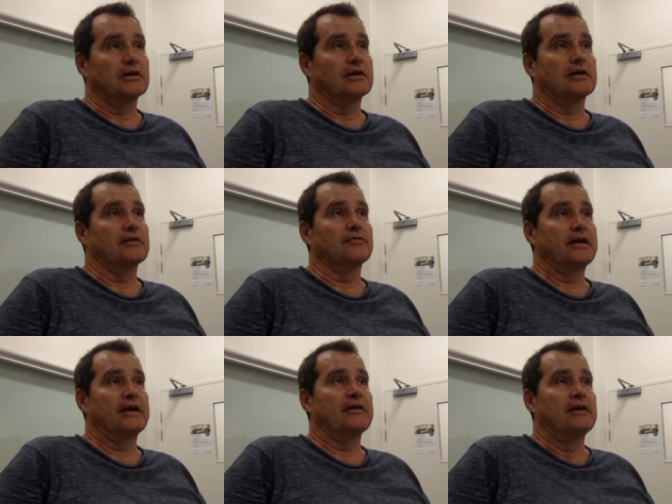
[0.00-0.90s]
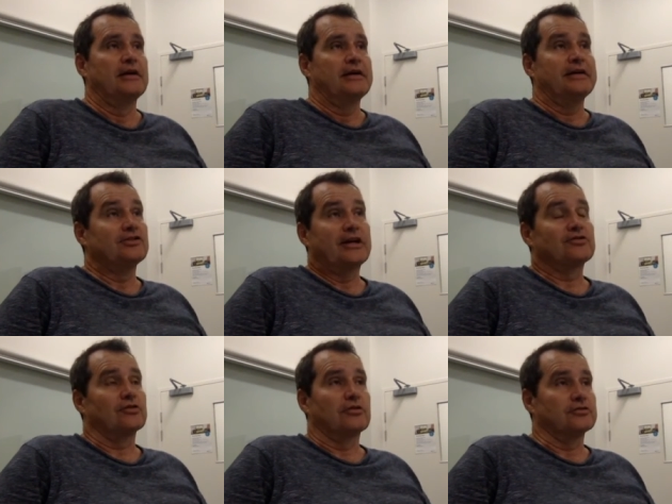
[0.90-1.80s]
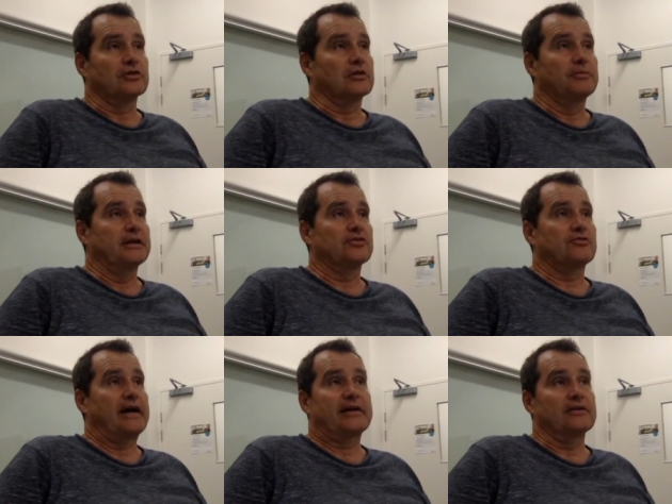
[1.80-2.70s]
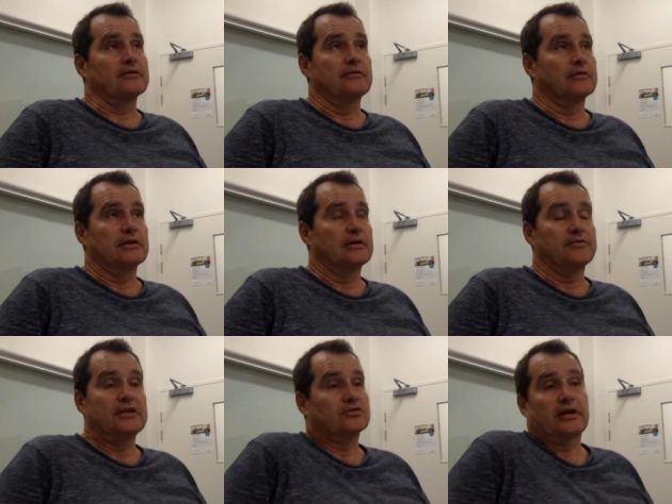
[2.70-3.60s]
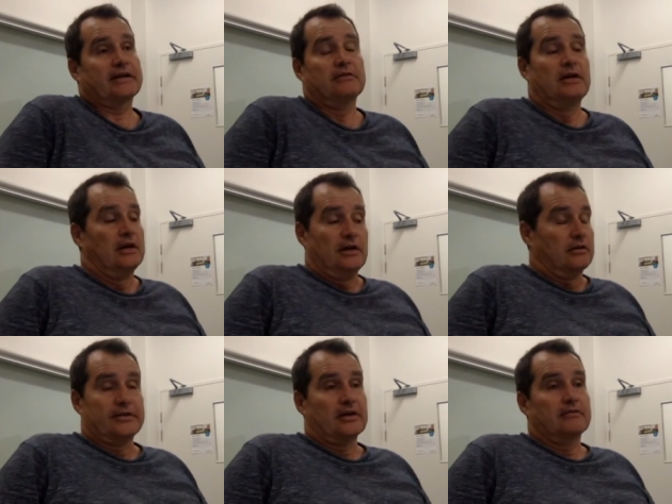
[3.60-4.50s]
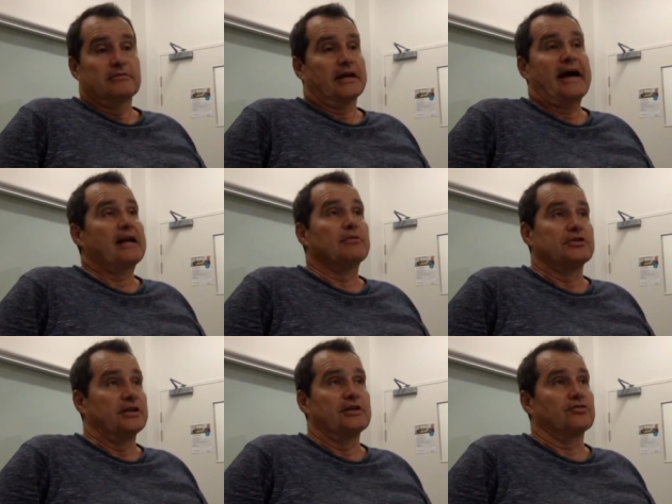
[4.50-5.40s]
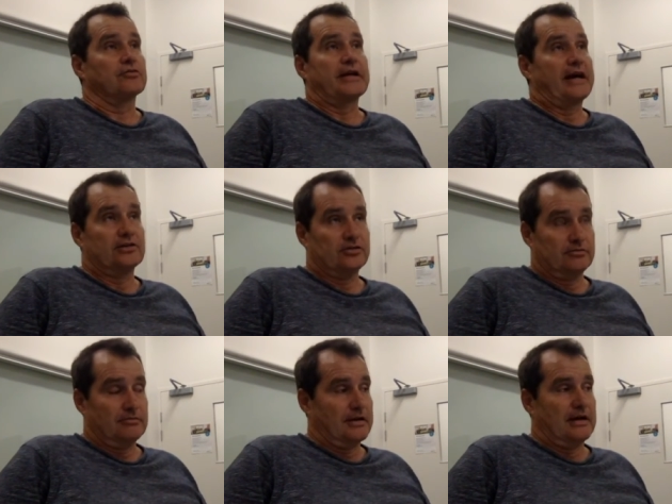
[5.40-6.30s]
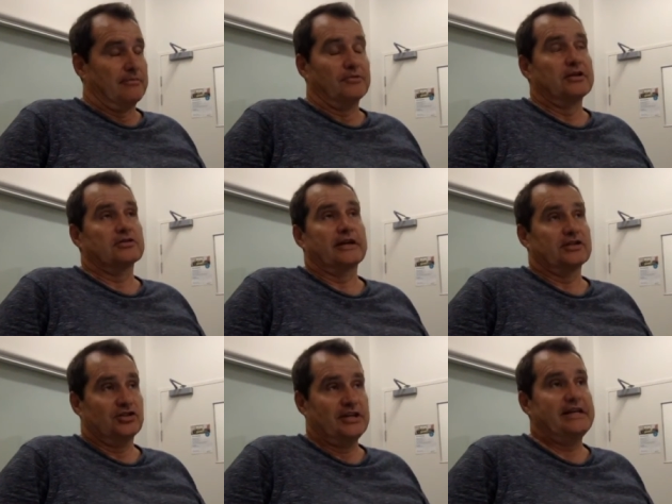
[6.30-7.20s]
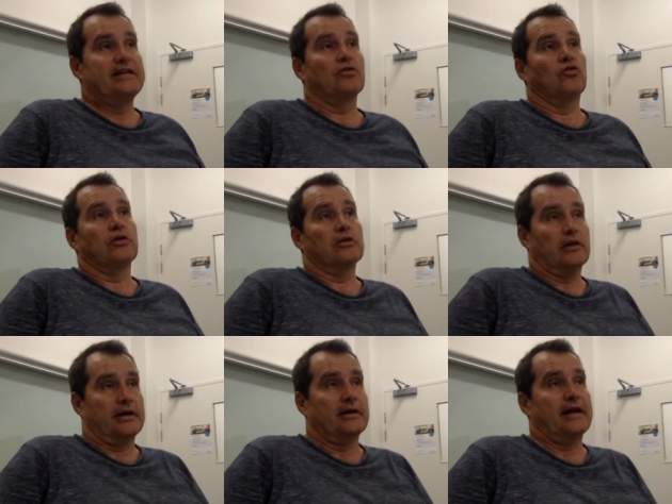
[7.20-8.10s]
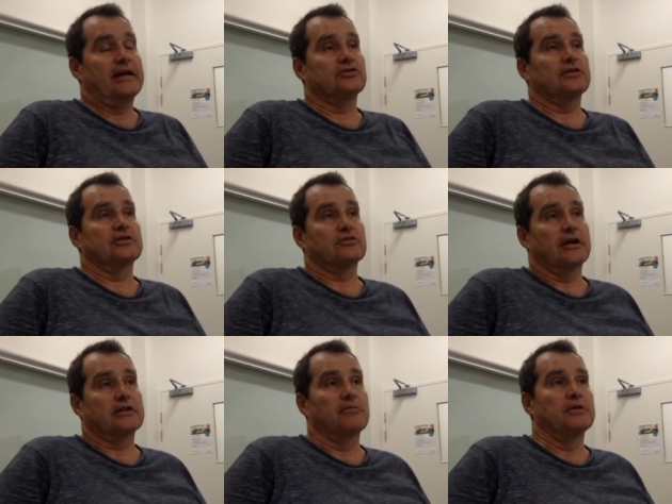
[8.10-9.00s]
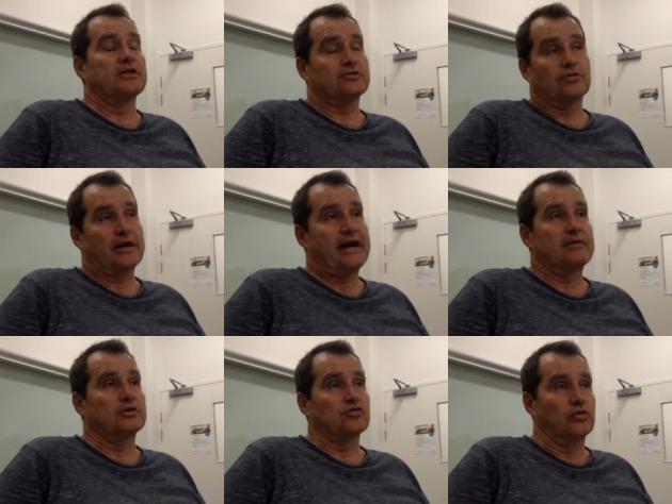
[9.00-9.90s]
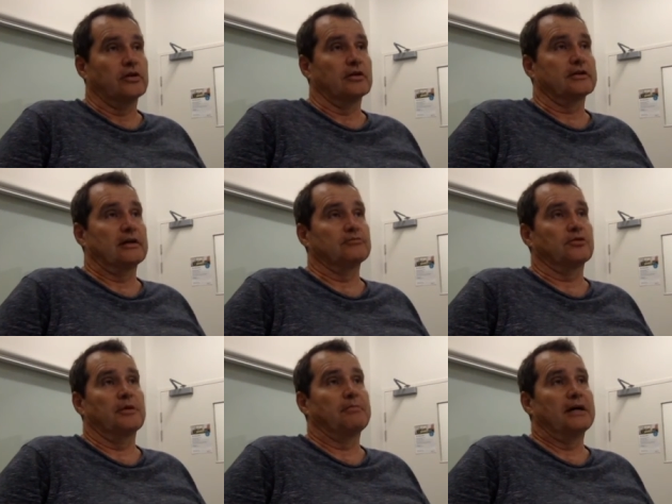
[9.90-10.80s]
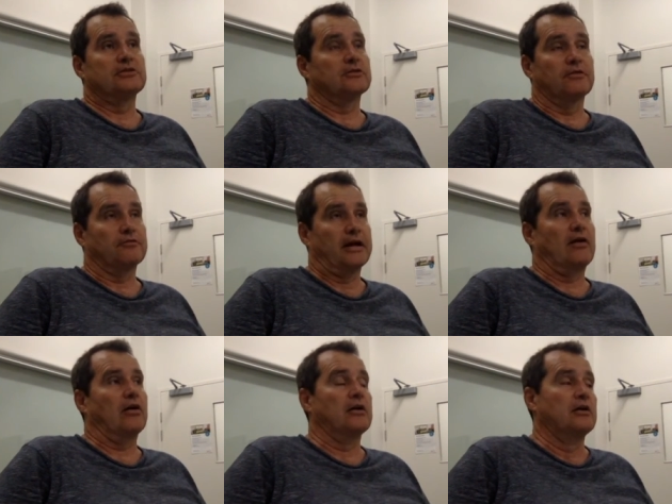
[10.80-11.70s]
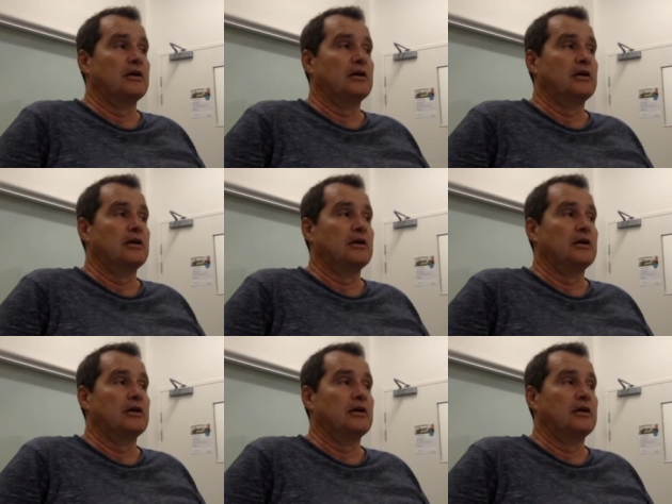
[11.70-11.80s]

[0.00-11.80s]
Uh, their essential oils that can be extracted. Uh, things like like the, the cannabis industry has um, things like seed oil and it has things like the medicinal cannabis oil that comes from the buds of the flower.